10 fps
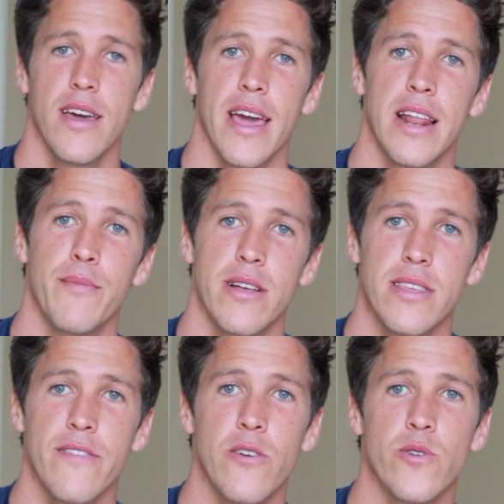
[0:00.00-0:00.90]
And I'm going to
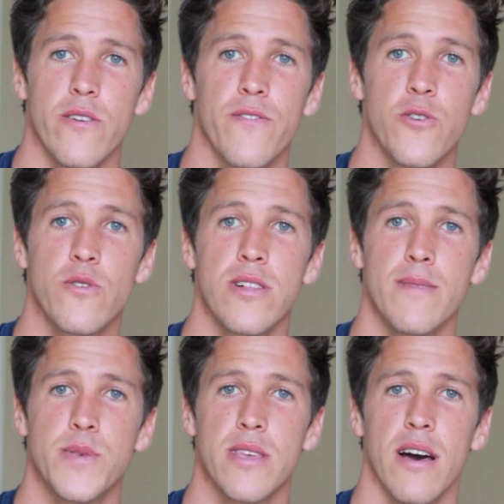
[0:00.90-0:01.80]
leave you with a few
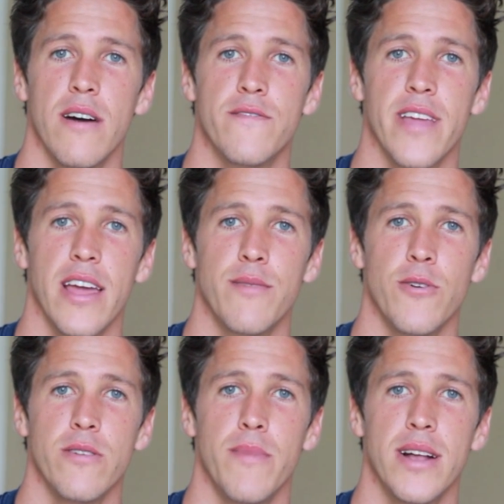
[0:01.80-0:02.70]
clips of
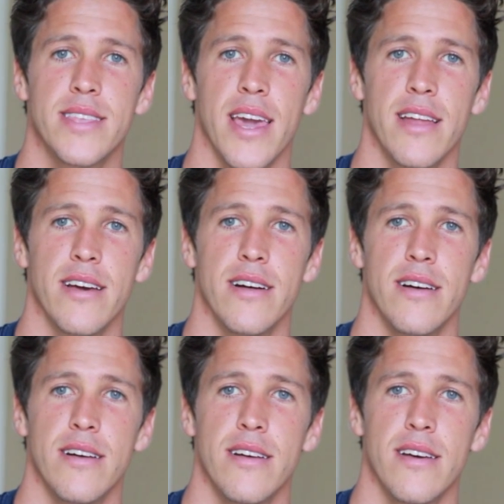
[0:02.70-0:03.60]
Danimal in Montana.
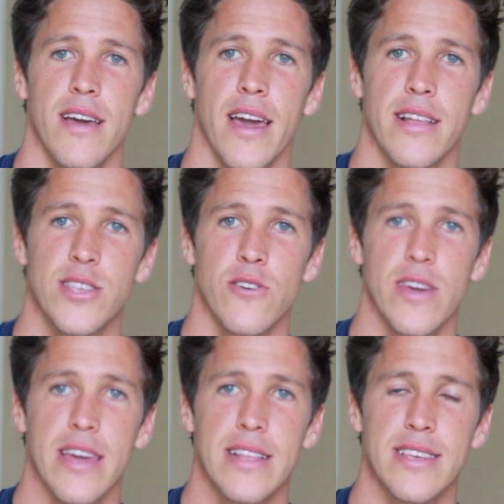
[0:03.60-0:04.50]
And so you
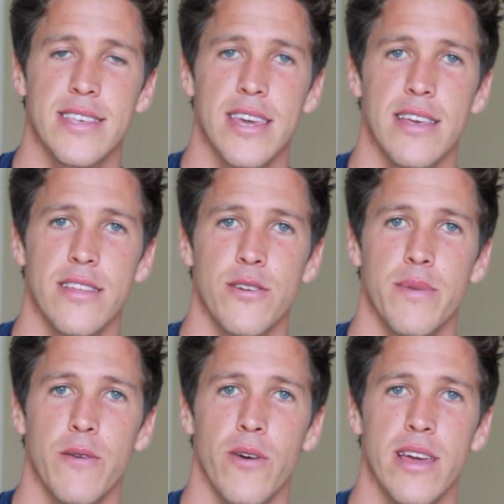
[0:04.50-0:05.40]
can get to see a little
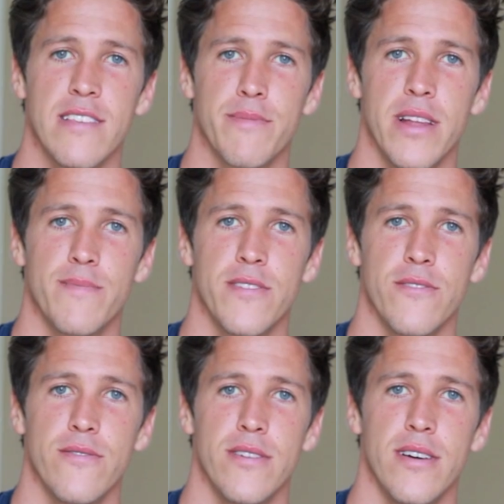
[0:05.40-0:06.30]
bit what he's been up to.
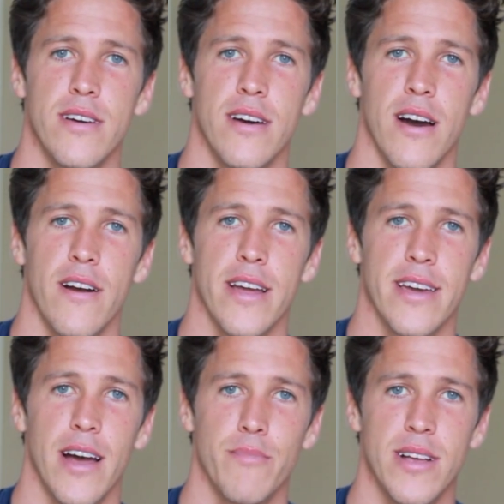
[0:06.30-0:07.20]
All right,
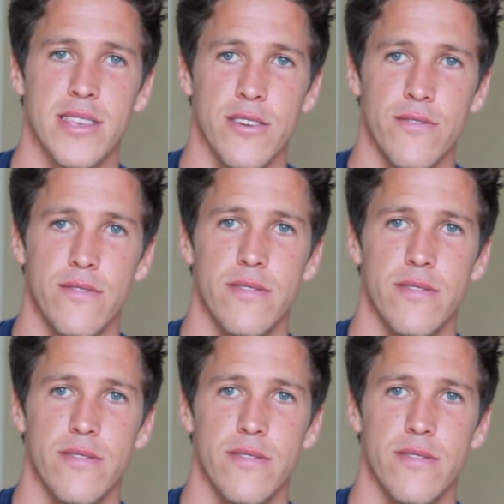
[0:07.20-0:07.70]
God bless you.